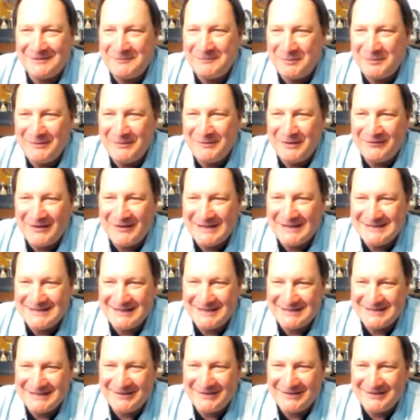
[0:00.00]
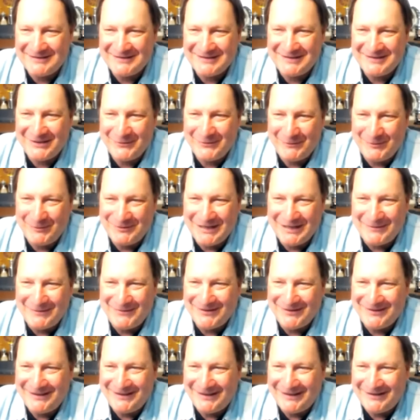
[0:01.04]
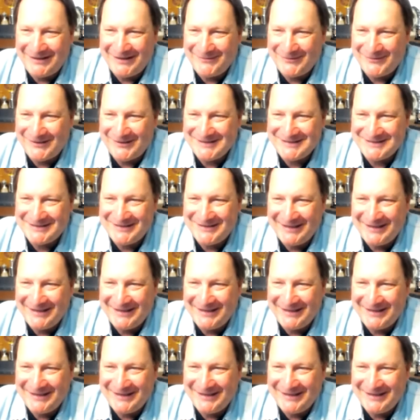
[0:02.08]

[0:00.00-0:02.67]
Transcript: me, if I said the stuff that's in there, we would not be on the air anymore. So yeah,